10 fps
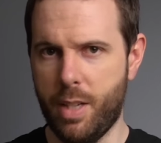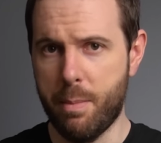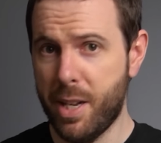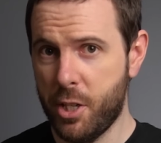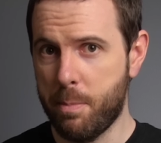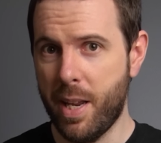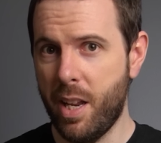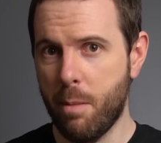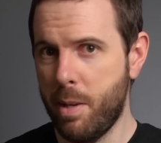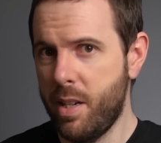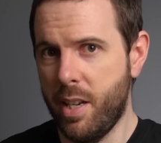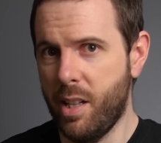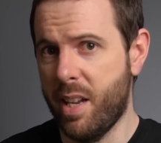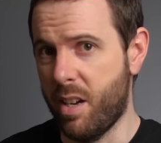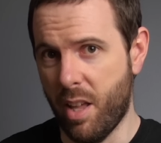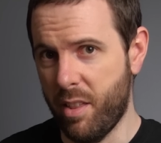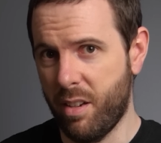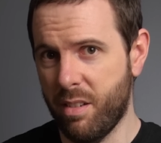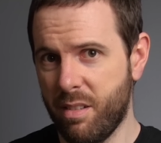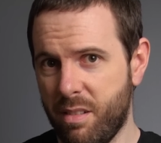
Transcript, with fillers: Am I just making a big deal out of nothing?